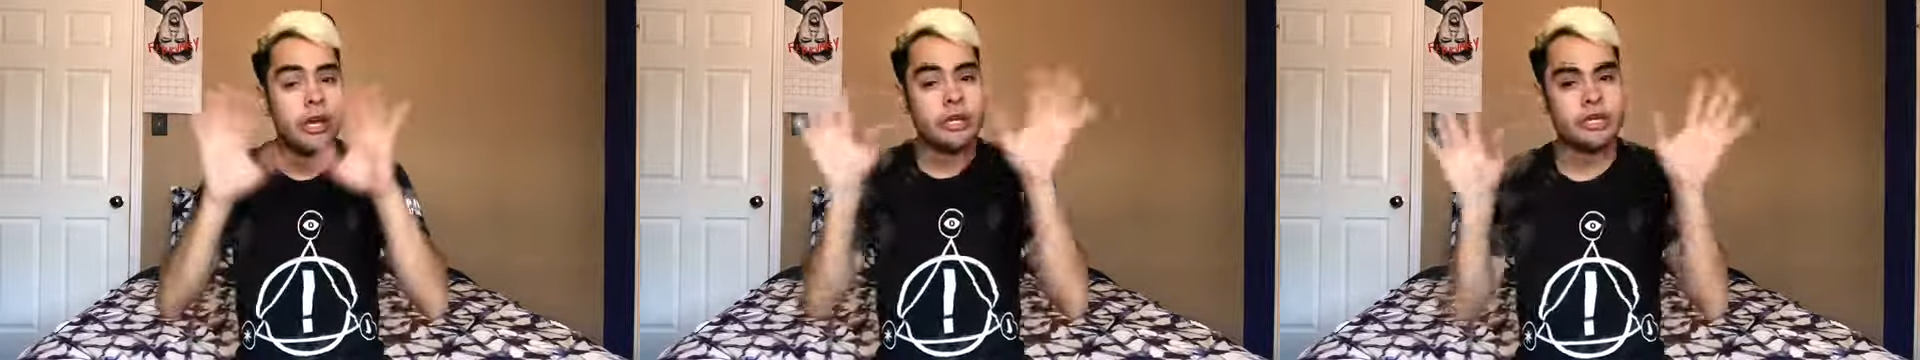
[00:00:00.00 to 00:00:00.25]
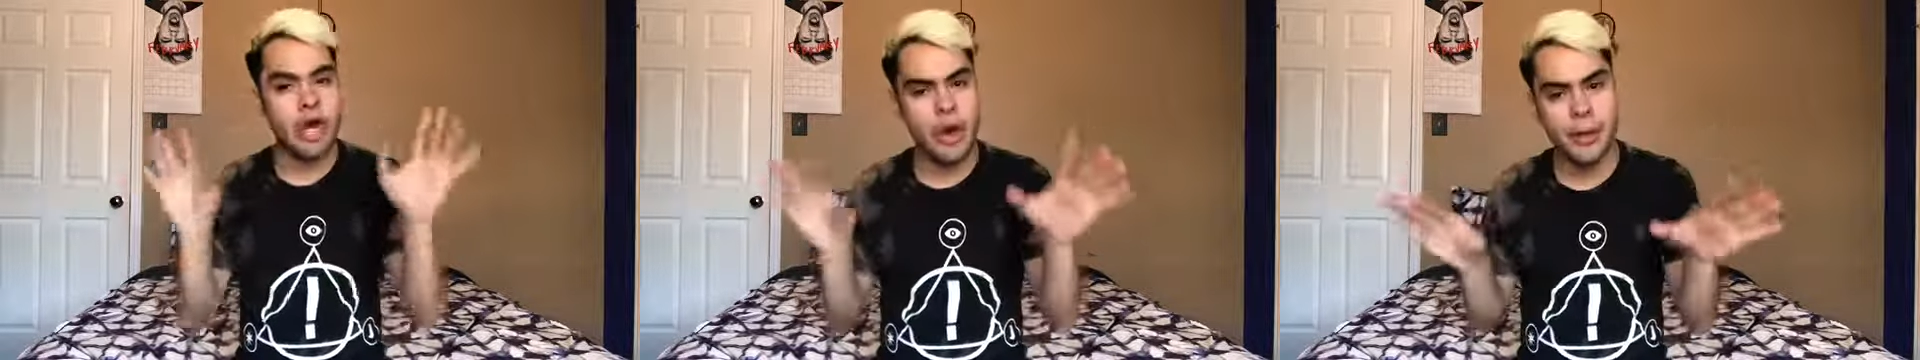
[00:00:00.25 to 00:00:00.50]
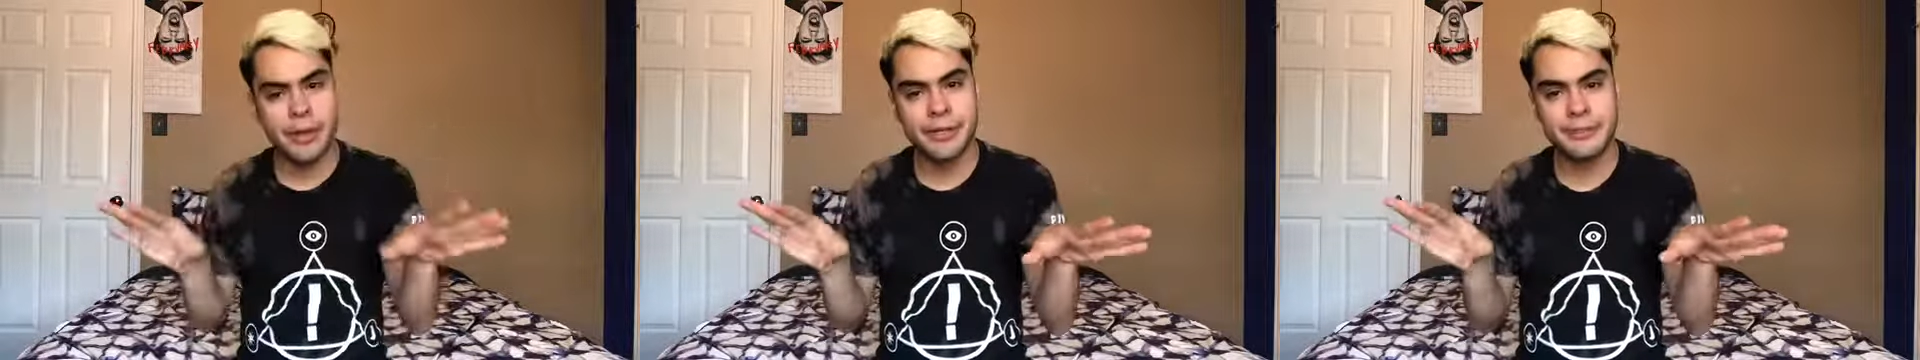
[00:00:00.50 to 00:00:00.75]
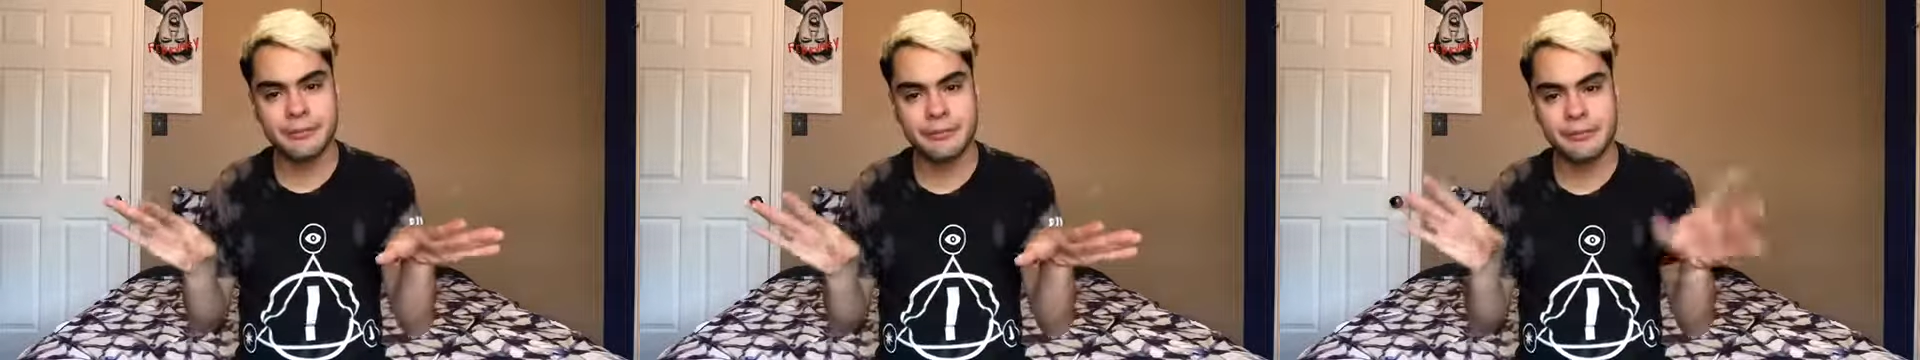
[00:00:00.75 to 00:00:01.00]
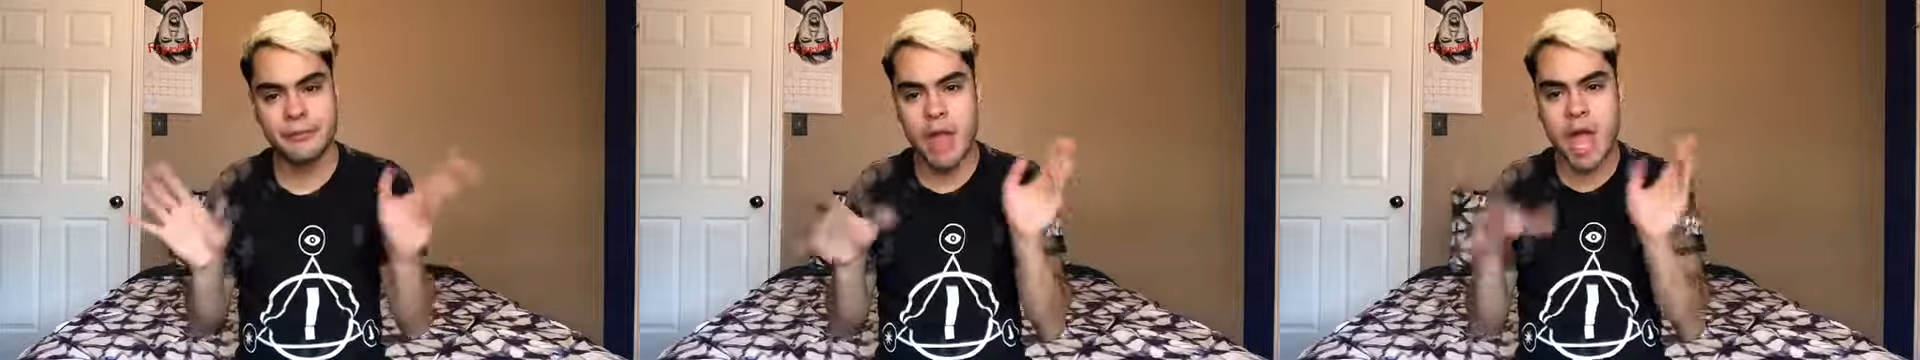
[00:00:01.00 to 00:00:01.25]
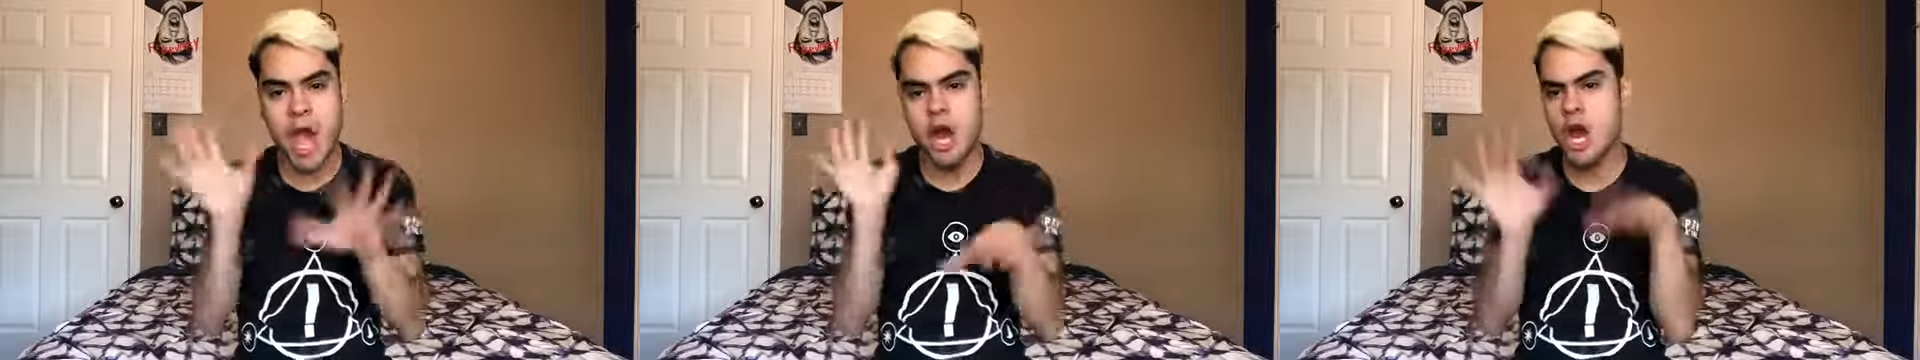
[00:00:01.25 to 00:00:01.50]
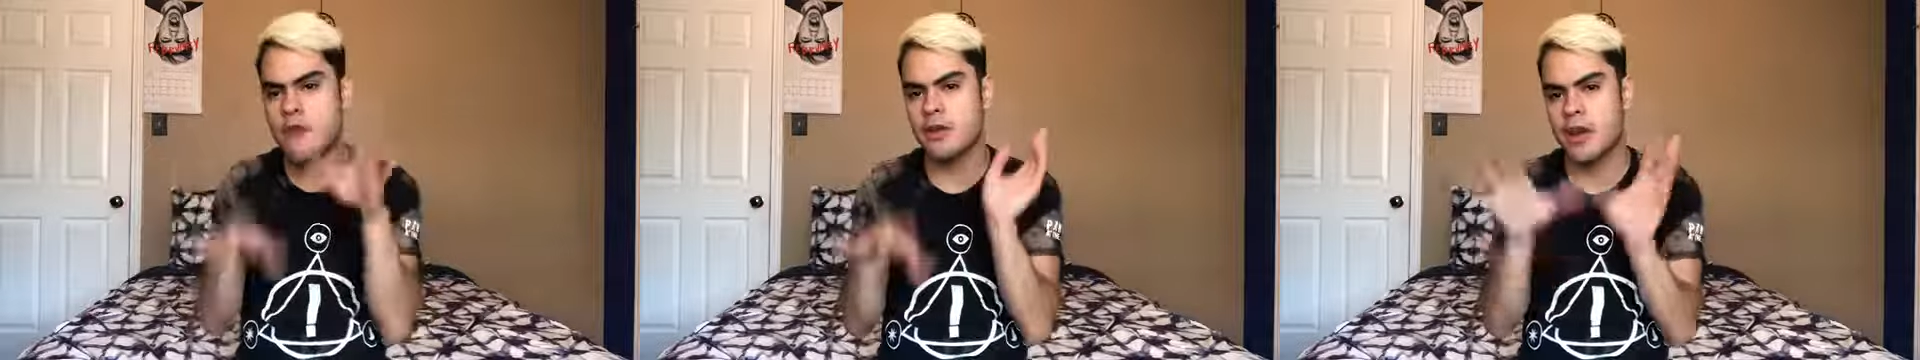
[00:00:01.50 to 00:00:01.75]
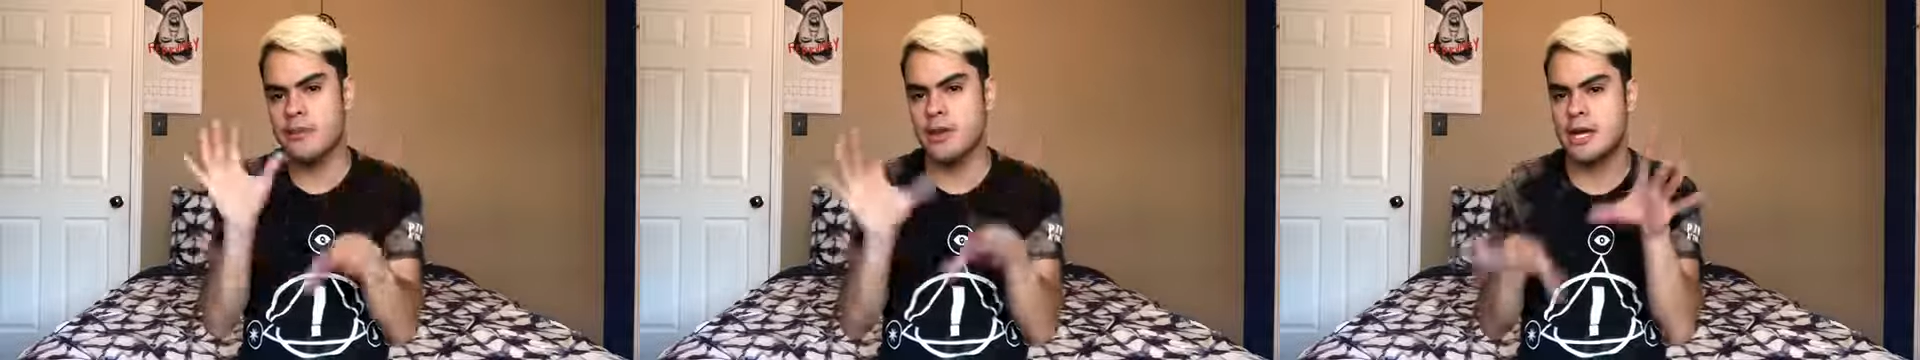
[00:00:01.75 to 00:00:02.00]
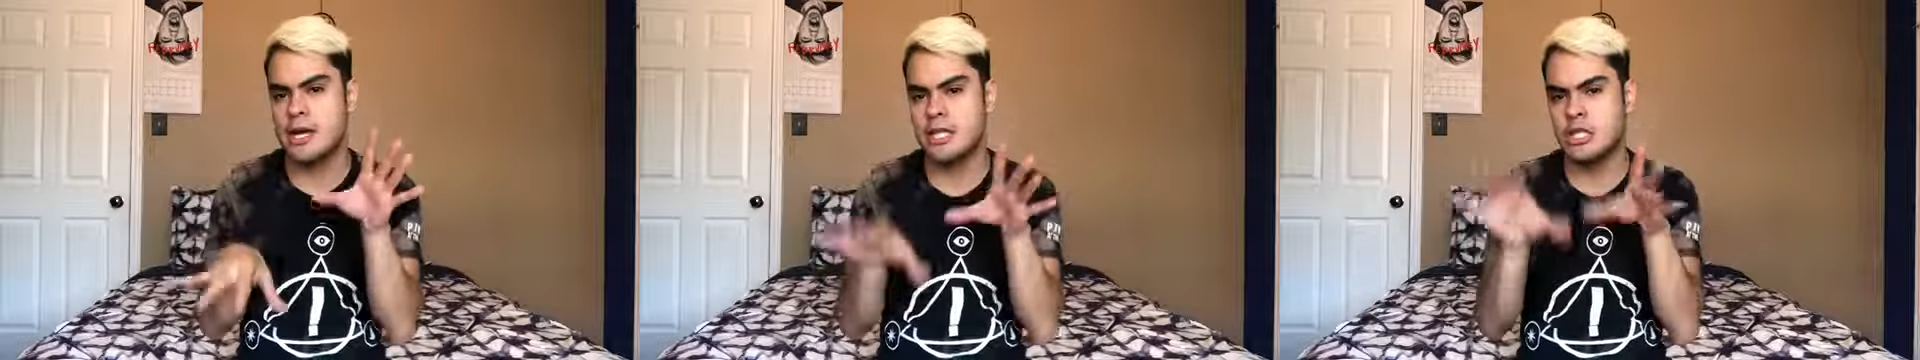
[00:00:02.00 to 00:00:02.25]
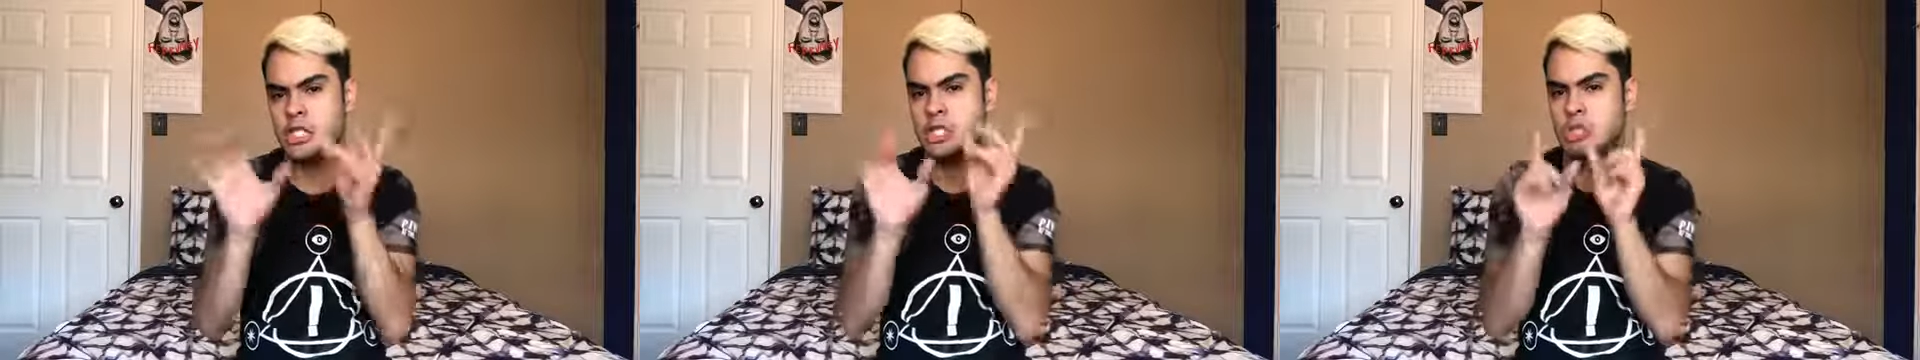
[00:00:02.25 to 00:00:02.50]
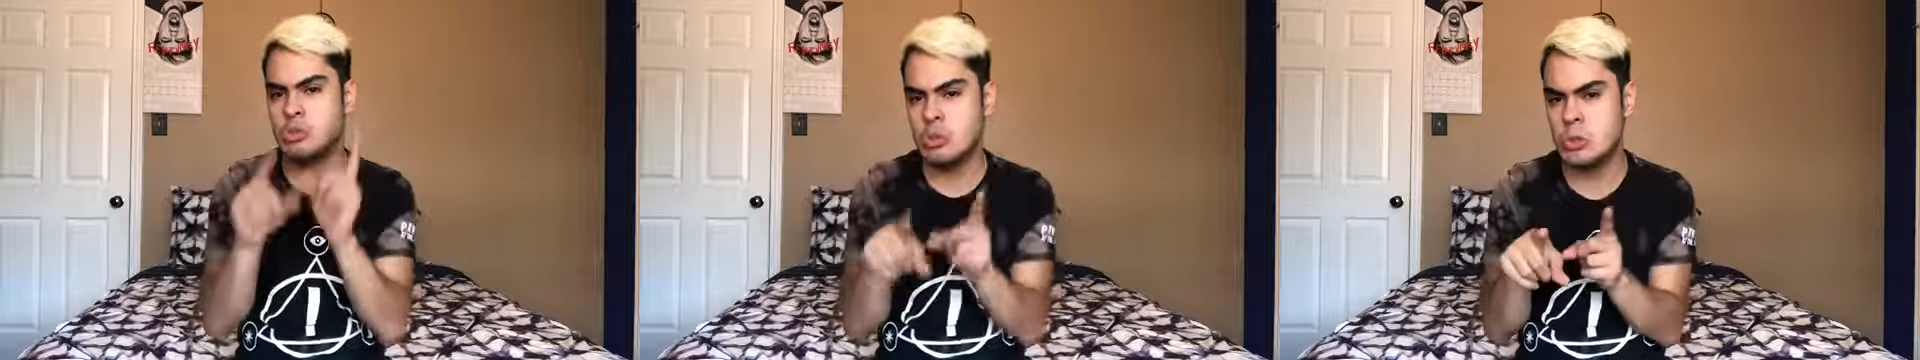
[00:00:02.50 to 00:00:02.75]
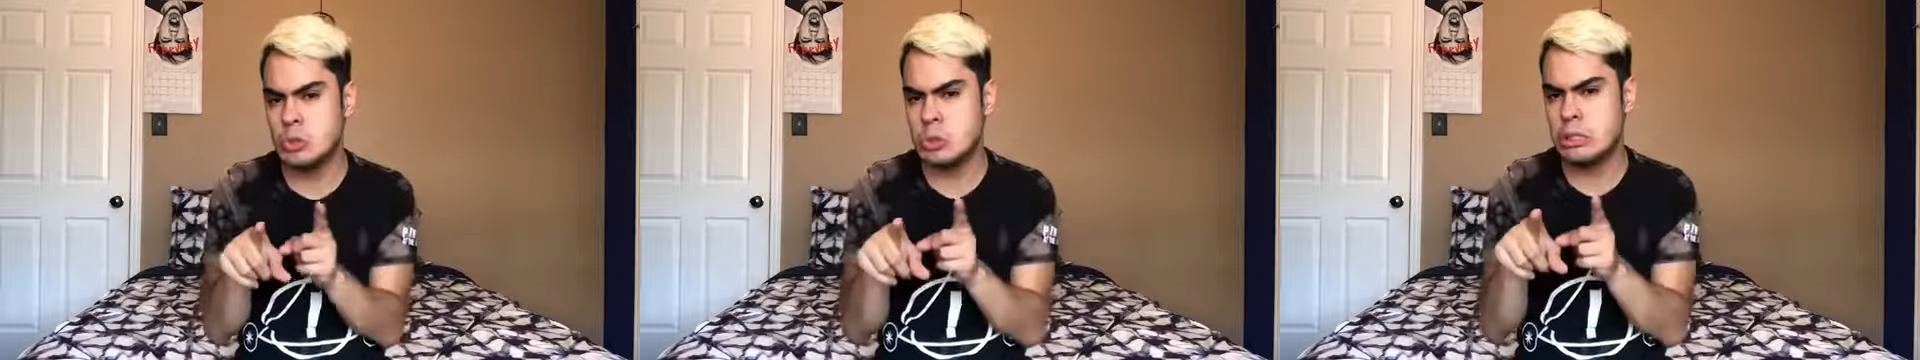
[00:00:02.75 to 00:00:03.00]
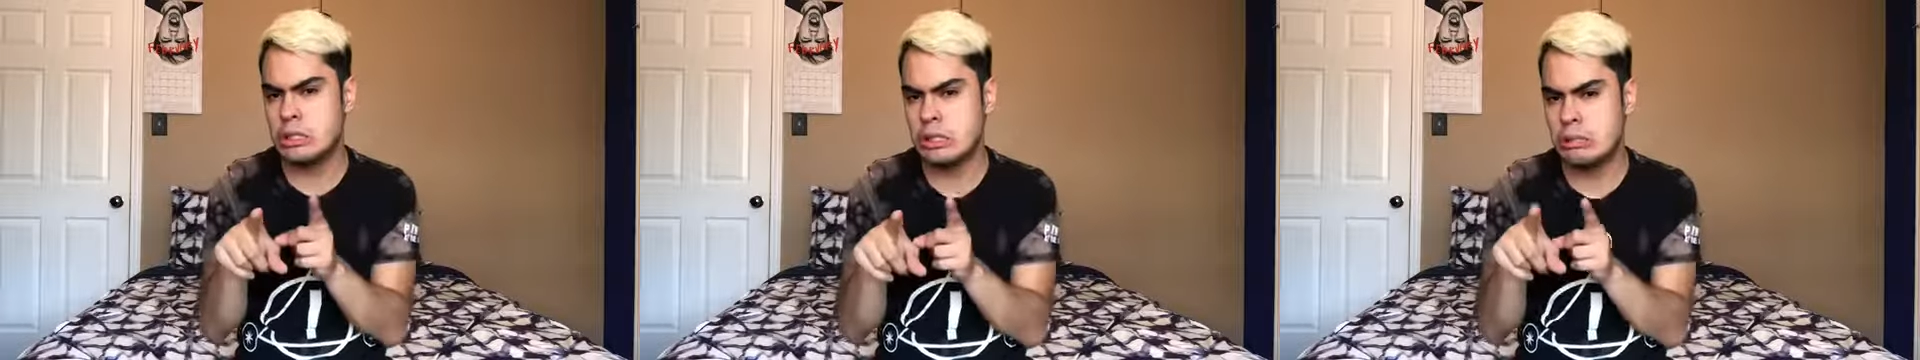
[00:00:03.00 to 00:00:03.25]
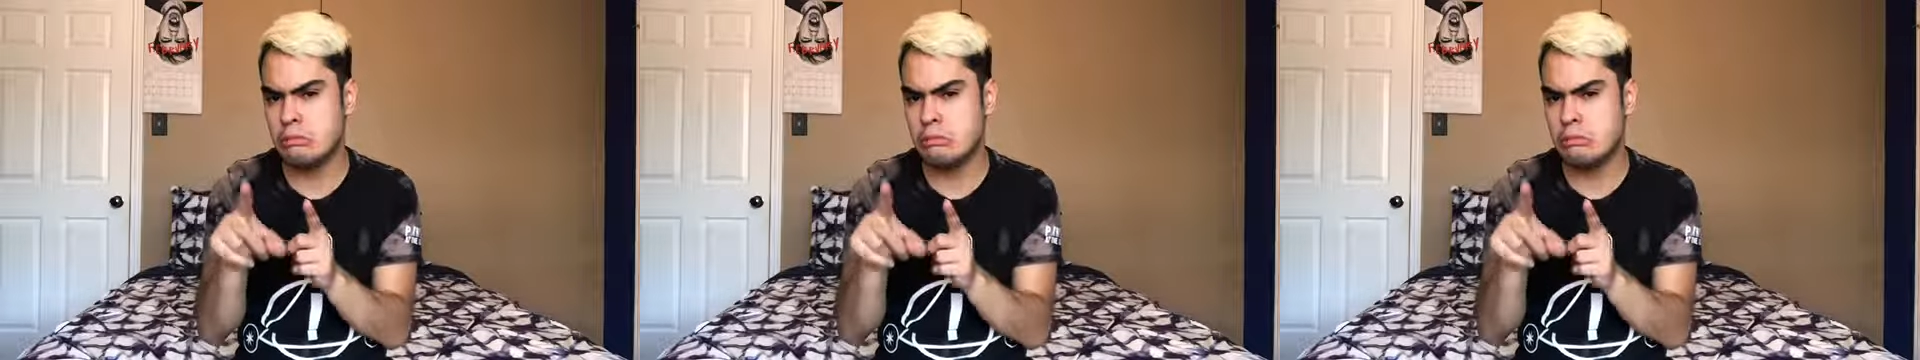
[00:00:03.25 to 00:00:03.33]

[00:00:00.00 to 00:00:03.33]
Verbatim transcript: So, I don't know if we're gonna do,